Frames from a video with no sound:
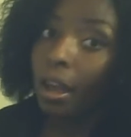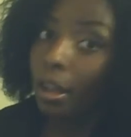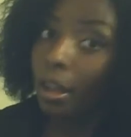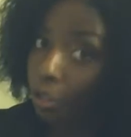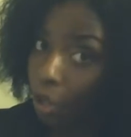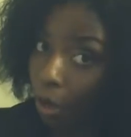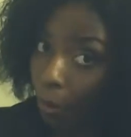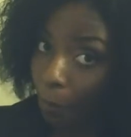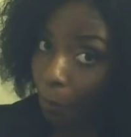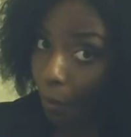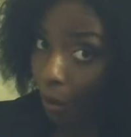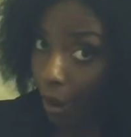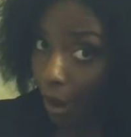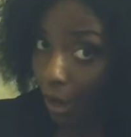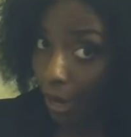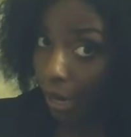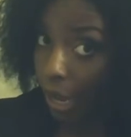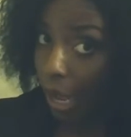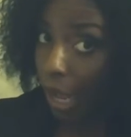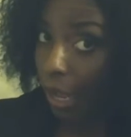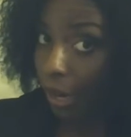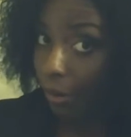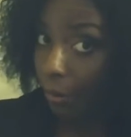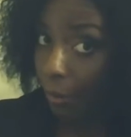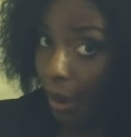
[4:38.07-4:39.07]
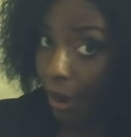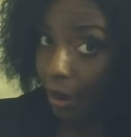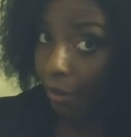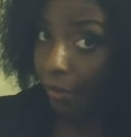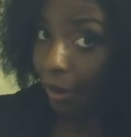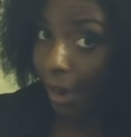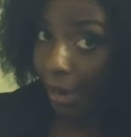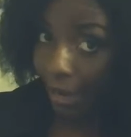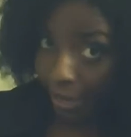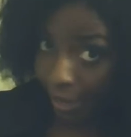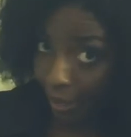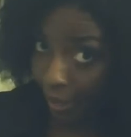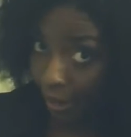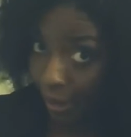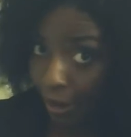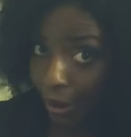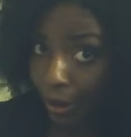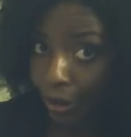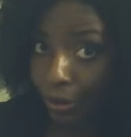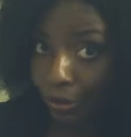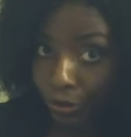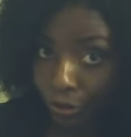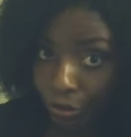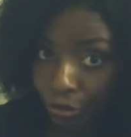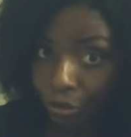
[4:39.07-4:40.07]
your parting all the way right
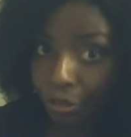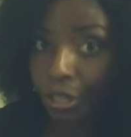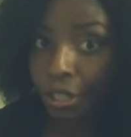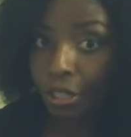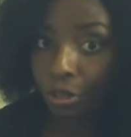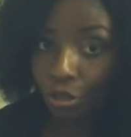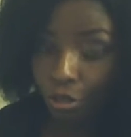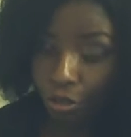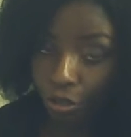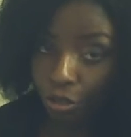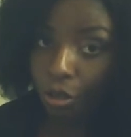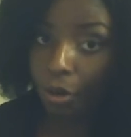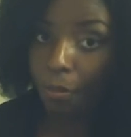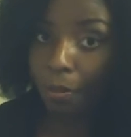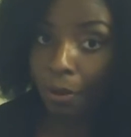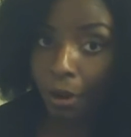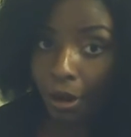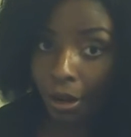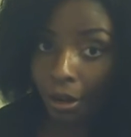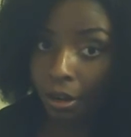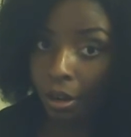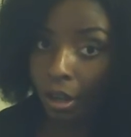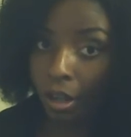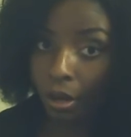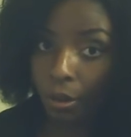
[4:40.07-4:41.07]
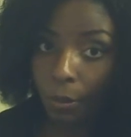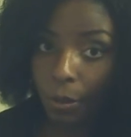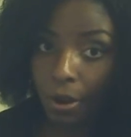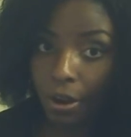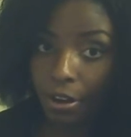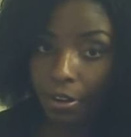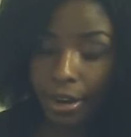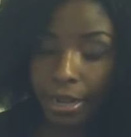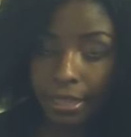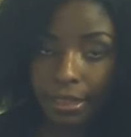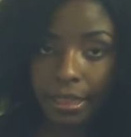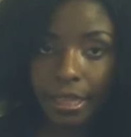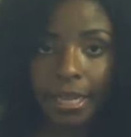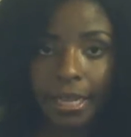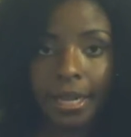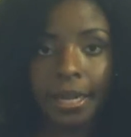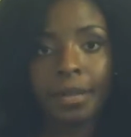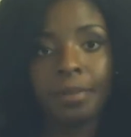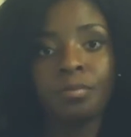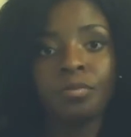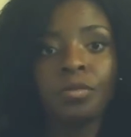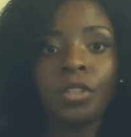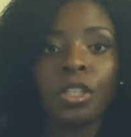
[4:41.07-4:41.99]
here, you can do your parting all the way right there.